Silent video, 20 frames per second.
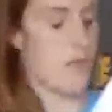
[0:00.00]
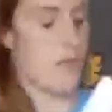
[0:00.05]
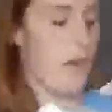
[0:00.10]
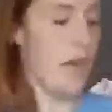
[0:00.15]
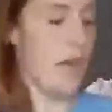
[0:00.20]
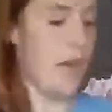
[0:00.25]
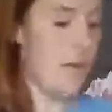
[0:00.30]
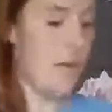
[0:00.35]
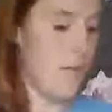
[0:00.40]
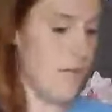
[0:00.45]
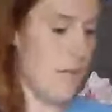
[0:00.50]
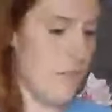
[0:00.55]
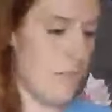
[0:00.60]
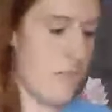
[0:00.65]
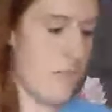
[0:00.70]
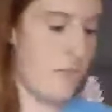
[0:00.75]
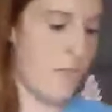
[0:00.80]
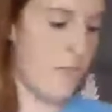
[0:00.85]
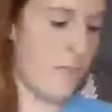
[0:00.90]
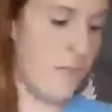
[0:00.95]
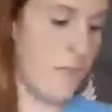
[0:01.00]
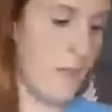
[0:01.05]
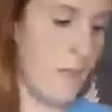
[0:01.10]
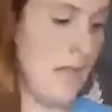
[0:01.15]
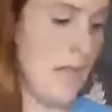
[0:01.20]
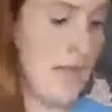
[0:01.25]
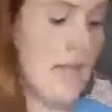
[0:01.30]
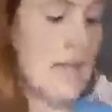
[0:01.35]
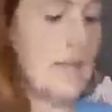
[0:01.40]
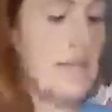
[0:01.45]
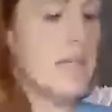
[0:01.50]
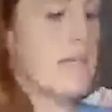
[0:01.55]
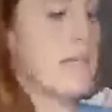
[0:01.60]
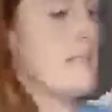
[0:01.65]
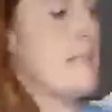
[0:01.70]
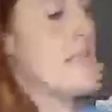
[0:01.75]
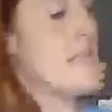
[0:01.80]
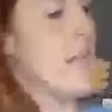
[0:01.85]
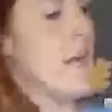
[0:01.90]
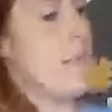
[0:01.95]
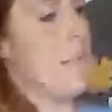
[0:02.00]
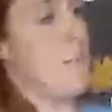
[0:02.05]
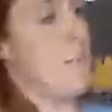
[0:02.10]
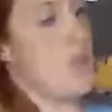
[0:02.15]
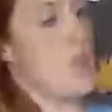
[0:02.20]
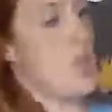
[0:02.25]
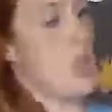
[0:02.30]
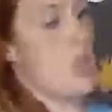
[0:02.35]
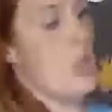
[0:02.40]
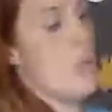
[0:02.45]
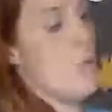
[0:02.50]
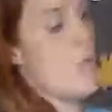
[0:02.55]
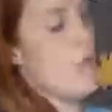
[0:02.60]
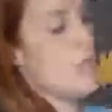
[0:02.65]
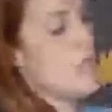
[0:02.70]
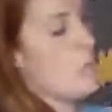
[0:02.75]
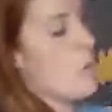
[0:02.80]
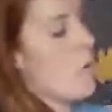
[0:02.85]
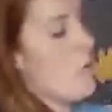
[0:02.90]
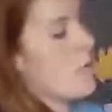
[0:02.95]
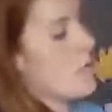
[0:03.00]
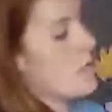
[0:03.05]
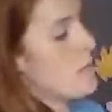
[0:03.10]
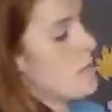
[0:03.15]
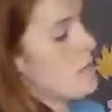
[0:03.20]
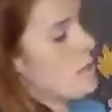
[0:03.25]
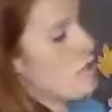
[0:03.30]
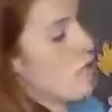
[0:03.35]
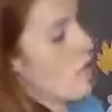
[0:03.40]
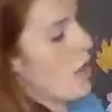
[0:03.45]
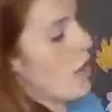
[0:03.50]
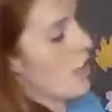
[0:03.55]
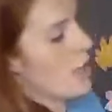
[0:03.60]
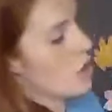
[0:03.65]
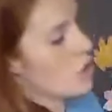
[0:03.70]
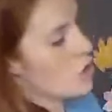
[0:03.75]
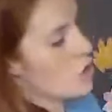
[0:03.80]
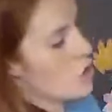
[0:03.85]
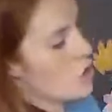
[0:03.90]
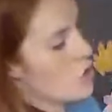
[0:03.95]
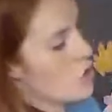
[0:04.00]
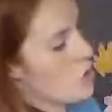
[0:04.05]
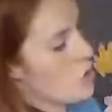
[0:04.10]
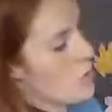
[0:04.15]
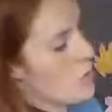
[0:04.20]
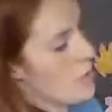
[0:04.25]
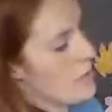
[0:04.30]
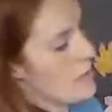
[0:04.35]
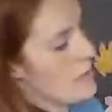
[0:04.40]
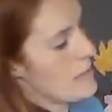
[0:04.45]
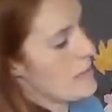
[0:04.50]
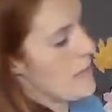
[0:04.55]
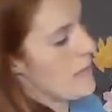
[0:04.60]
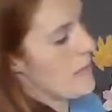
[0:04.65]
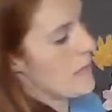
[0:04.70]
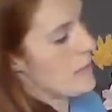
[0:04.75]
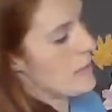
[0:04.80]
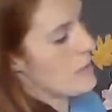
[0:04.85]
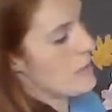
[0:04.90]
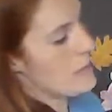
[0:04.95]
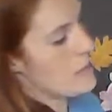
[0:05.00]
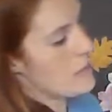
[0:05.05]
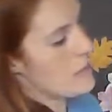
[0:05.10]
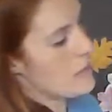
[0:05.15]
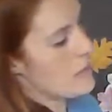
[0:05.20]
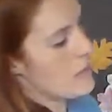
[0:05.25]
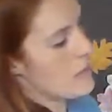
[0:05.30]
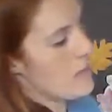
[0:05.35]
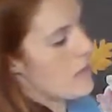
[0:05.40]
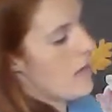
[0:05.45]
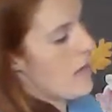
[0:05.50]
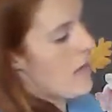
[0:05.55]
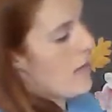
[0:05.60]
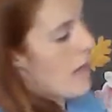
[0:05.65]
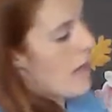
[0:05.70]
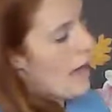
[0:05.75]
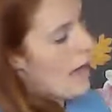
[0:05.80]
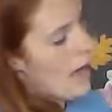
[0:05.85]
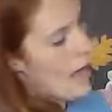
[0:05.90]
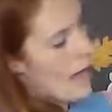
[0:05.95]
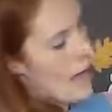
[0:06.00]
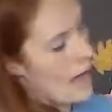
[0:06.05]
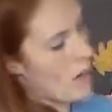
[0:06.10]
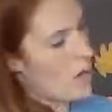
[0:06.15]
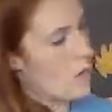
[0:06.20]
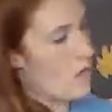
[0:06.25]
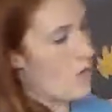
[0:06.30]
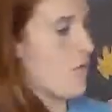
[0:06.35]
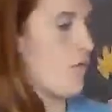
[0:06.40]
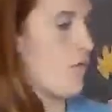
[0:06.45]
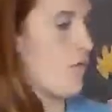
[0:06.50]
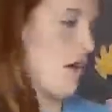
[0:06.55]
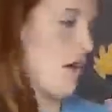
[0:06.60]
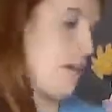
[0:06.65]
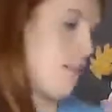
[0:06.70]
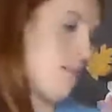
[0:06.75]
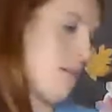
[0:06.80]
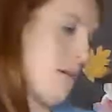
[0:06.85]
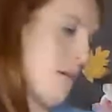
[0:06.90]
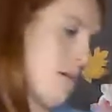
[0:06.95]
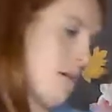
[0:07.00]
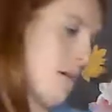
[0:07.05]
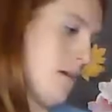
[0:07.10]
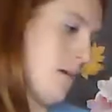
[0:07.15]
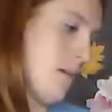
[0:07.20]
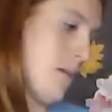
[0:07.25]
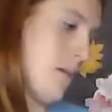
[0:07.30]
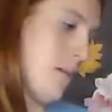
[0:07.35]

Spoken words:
Okay. Step 2 is going to be drawing just 2 antennas out from